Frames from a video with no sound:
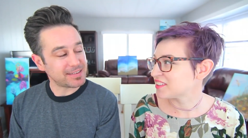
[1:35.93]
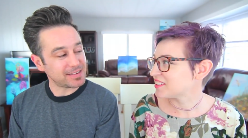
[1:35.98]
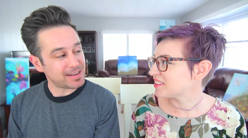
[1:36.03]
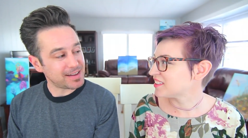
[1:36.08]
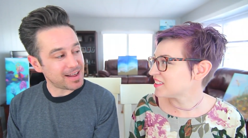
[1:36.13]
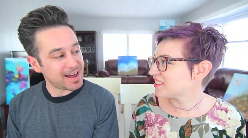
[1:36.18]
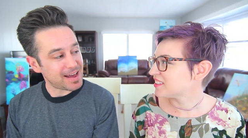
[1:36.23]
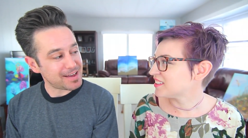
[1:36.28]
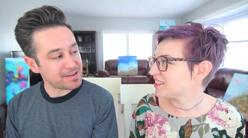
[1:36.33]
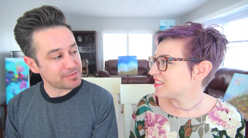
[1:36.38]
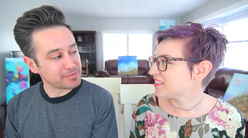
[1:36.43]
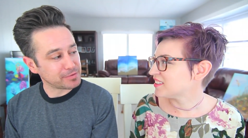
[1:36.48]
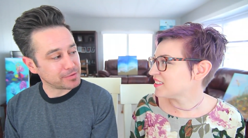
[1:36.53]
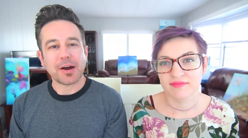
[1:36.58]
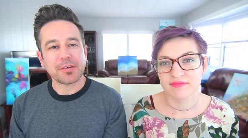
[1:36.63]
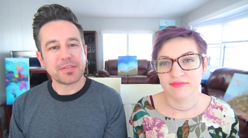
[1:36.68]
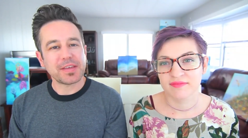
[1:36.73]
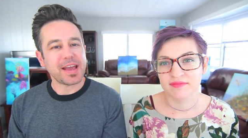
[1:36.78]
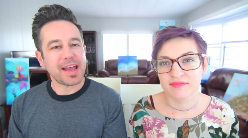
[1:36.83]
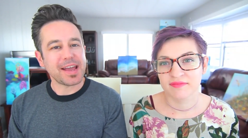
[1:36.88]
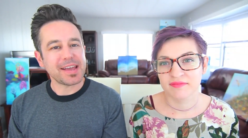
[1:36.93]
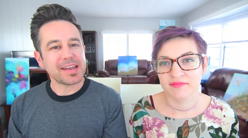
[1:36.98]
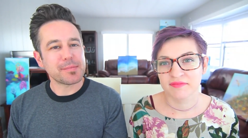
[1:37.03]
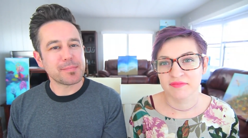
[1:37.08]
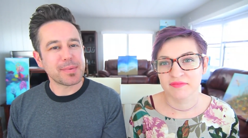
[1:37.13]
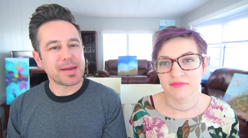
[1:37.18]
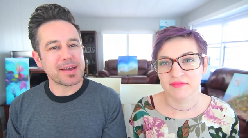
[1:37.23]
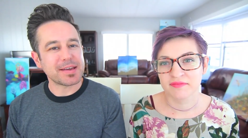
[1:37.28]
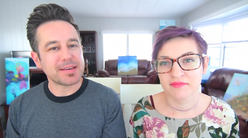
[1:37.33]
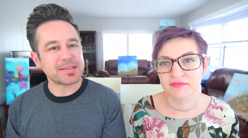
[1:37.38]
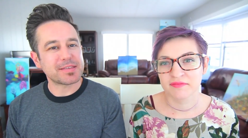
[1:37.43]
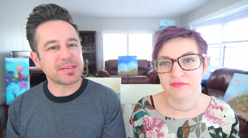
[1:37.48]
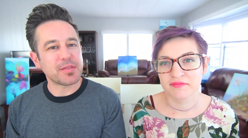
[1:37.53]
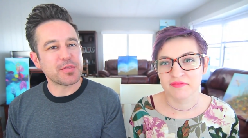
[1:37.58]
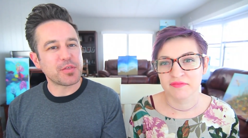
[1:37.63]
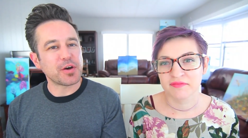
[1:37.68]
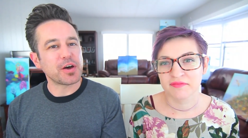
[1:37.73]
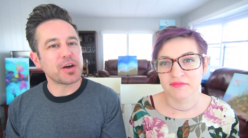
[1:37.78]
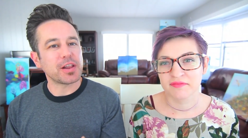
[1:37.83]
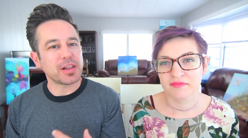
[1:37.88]
Speaker 1: still alive? Are the A M As
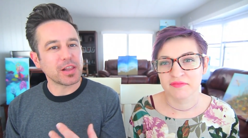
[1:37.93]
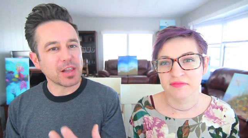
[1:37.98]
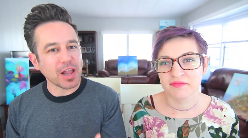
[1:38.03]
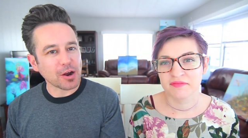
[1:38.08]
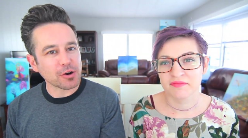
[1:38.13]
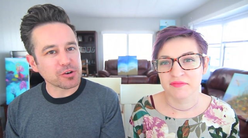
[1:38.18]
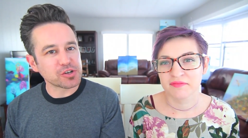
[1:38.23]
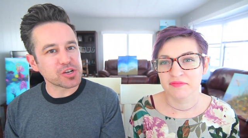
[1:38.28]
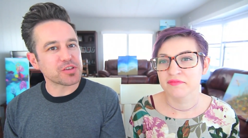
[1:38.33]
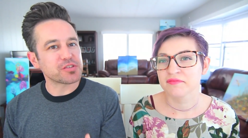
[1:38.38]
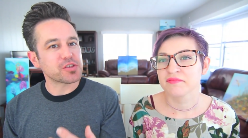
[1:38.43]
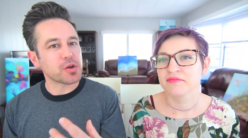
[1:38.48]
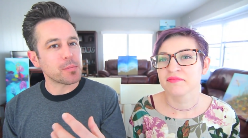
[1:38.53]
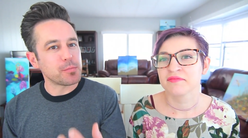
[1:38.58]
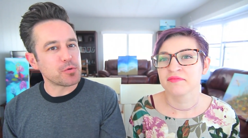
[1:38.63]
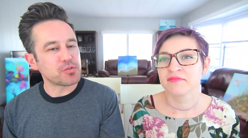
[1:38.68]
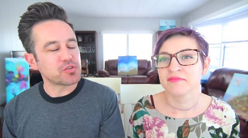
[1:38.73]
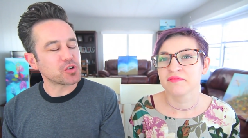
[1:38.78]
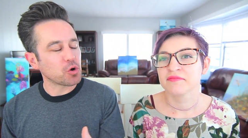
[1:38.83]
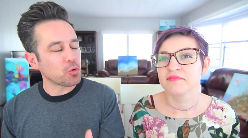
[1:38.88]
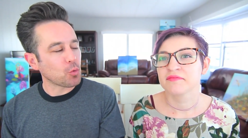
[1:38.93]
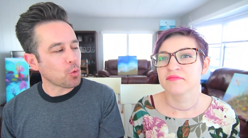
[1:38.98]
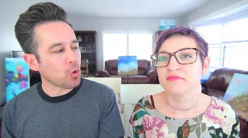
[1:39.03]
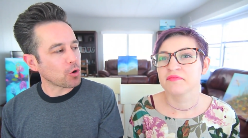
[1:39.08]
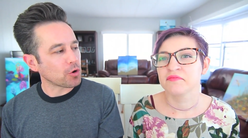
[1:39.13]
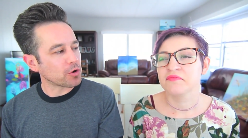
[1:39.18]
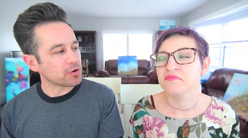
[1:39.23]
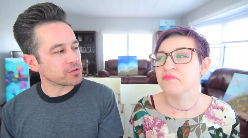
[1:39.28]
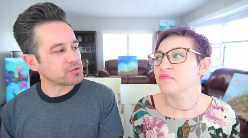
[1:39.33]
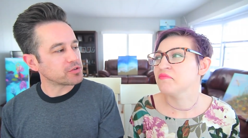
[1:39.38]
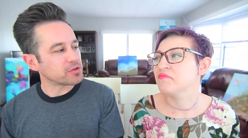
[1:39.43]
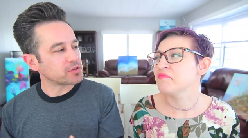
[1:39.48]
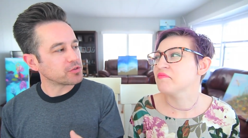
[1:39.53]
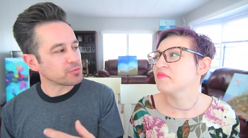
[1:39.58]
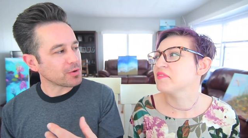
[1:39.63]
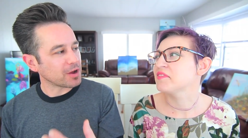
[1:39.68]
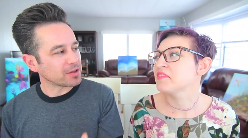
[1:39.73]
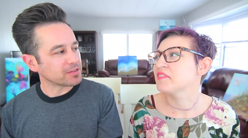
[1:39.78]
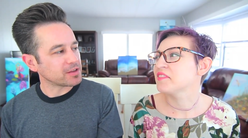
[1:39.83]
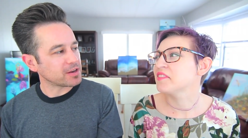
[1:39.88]
the largest music awards
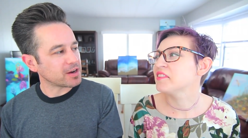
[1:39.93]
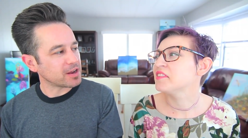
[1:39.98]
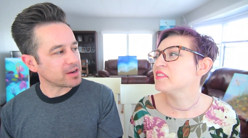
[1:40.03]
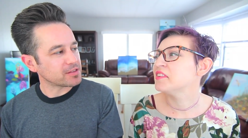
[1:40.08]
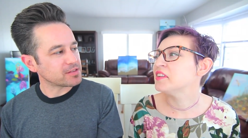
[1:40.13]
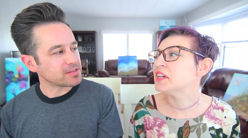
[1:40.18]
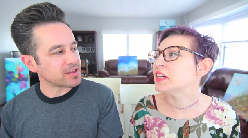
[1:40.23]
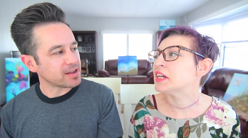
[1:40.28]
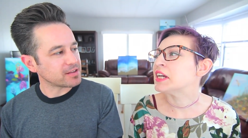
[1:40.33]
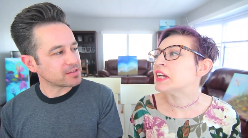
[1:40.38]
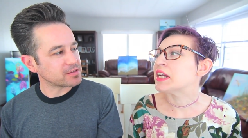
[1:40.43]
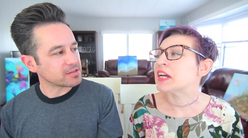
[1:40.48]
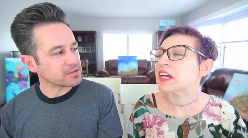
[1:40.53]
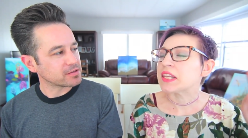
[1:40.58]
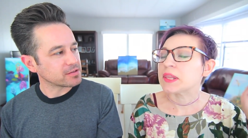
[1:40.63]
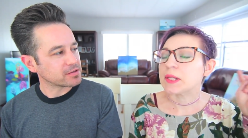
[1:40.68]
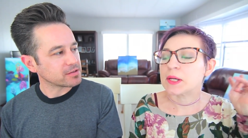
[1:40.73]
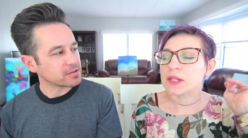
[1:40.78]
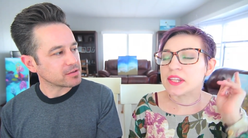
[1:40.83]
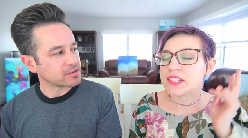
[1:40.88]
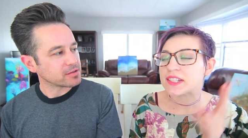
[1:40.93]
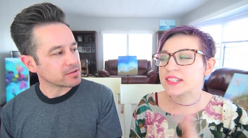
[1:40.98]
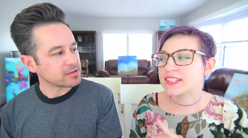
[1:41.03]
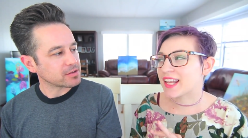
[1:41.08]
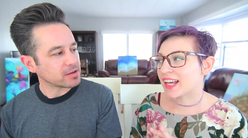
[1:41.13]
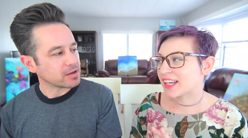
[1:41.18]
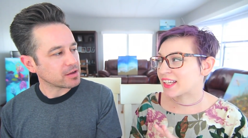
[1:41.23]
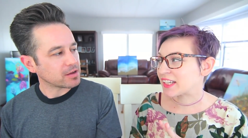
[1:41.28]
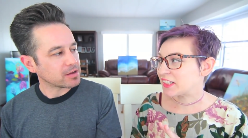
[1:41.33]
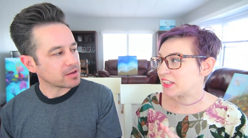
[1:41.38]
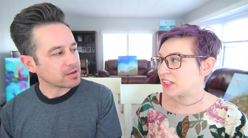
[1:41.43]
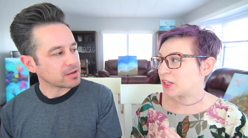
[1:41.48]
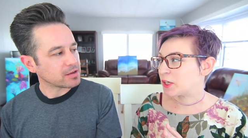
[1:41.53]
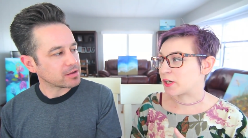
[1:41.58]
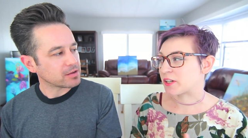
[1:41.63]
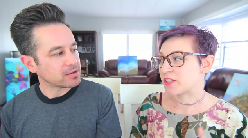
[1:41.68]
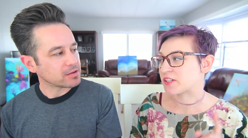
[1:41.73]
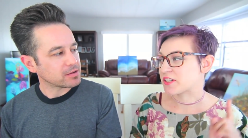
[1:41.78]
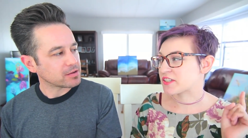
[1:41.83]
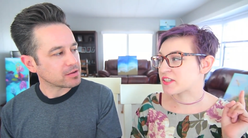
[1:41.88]
throughout the United States?
Speaker 2: They're the second
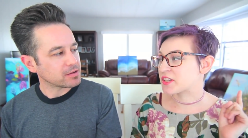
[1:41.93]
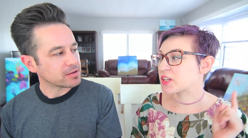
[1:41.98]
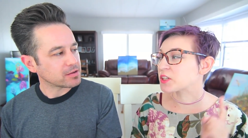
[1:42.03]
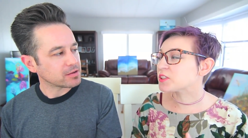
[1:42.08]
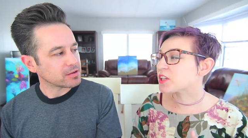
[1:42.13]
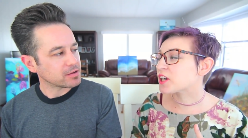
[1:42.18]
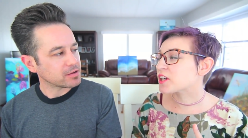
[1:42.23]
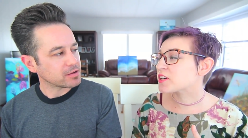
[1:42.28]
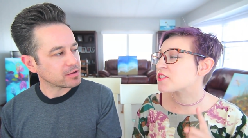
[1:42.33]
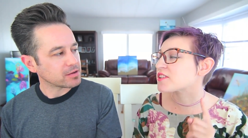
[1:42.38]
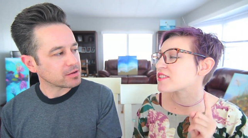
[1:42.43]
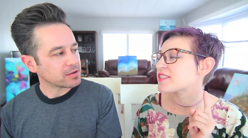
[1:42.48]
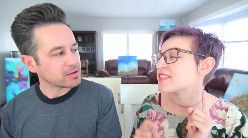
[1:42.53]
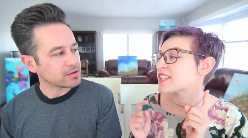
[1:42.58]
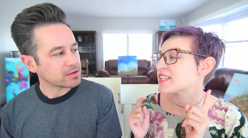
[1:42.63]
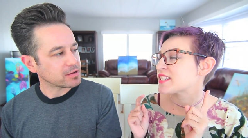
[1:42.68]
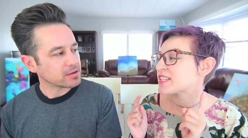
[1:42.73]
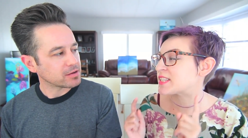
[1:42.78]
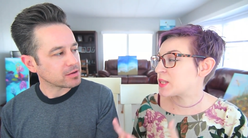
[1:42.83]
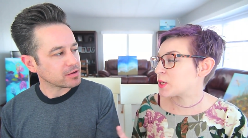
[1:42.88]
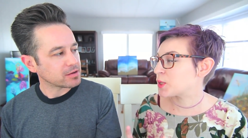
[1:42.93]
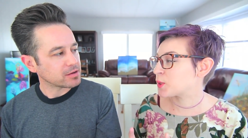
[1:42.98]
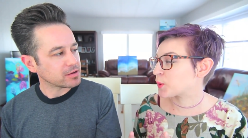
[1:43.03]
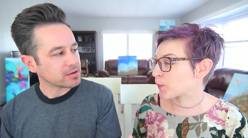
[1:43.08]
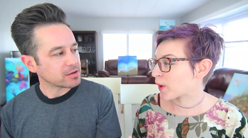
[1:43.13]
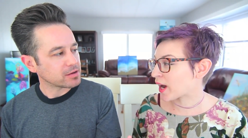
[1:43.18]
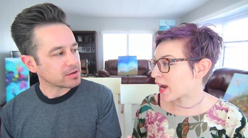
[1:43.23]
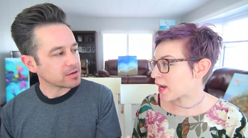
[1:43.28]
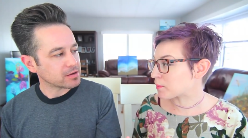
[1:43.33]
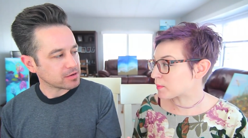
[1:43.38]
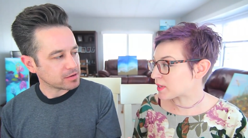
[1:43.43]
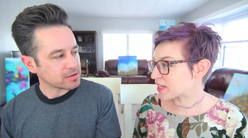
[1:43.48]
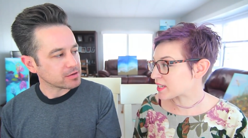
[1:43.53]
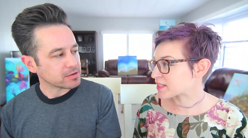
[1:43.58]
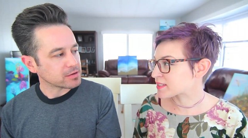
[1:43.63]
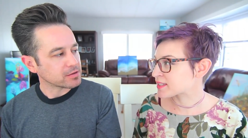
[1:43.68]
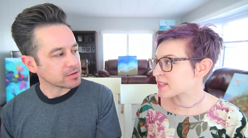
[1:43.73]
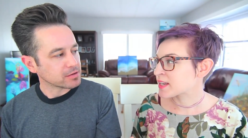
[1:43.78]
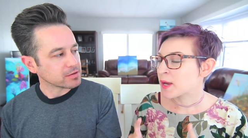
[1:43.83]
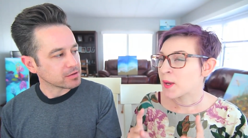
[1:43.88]
largest. The largest is the
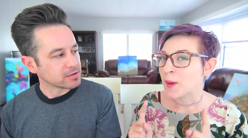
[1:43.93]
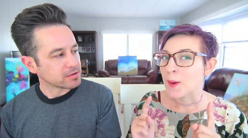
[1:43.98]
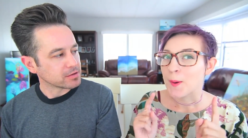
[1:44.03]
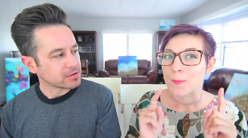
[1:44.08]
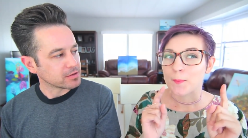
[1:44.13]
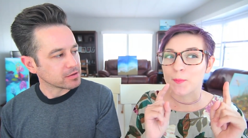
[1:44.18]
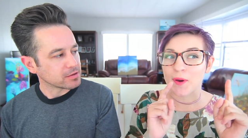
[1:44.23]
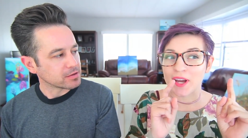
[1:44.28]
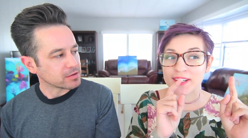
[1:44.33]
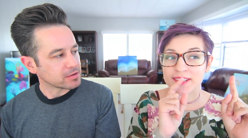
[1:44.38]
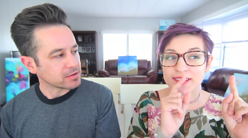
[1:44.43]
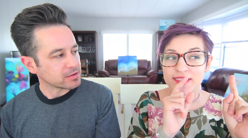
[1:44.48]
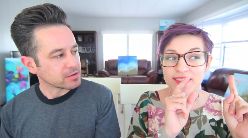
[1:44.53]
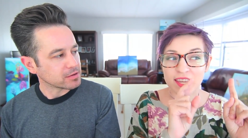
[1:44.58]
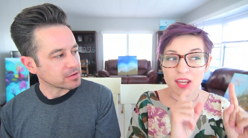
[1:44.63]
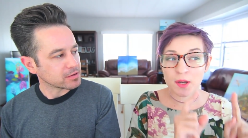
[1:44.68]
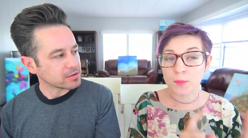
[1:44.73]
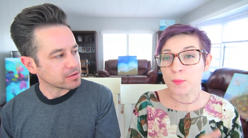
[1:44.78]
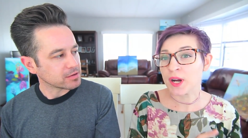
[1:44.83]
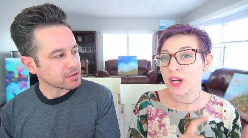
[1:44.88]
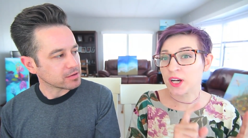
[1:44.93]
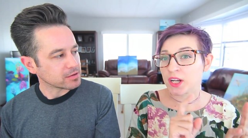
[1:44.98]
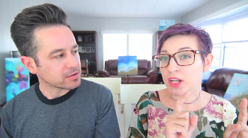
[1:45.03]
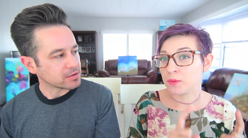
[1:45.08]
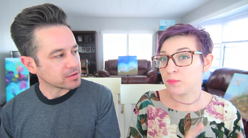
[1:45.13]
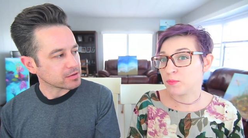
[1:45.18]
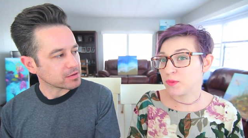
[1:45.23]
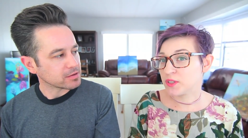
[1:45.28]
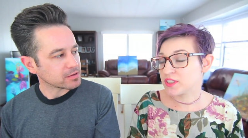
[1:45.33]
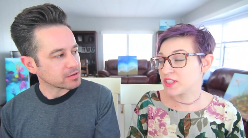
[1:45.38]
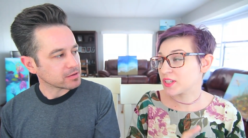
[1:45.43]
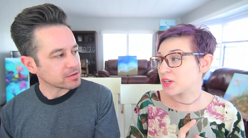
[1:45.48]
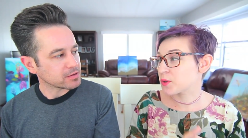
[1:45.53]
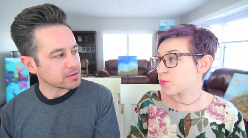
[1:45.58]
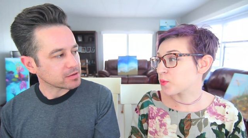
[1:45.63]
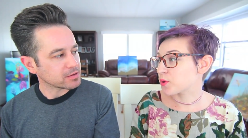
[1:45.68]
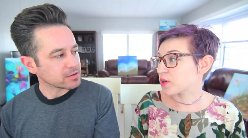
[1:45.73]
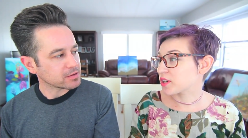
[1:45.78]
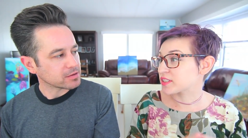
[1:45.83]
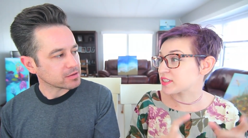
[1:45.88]
Grammys, but the American Music
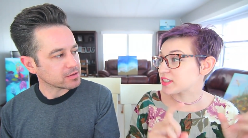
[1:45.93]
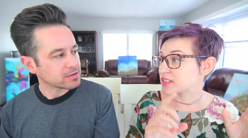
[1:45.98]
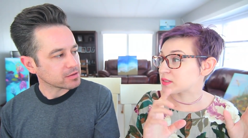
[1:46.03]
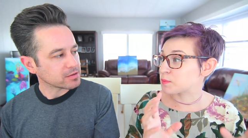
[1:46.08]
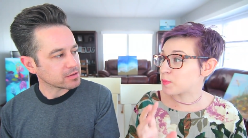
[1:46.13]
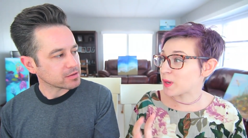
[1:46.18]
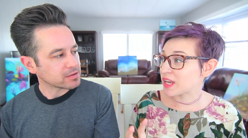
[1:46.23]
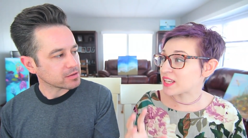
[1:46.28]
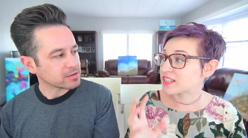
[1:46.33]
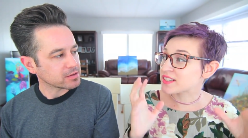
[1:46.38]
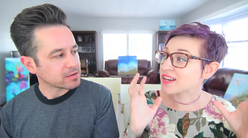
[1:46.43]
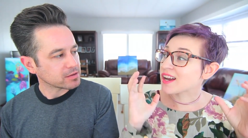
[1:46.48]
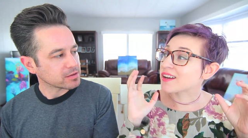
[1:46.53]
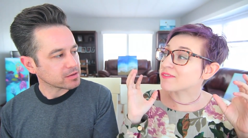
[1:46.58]
Awards is based